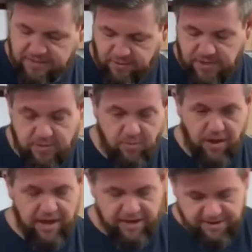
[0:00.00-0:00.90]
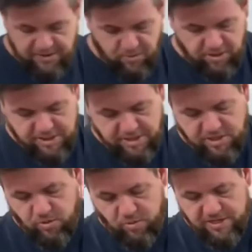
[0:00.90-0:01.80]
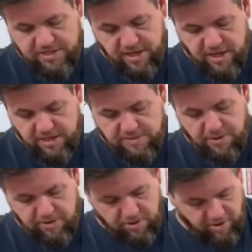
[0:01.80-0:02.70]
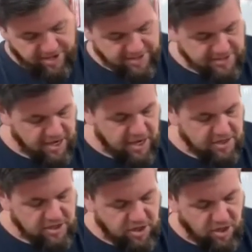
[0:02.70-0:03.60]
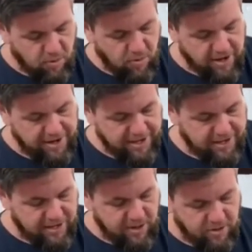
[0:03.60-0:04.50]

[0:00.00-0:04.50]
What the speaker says: The reason why handcuffs work is because your wrist is smaller than your hands. So you don't want an, you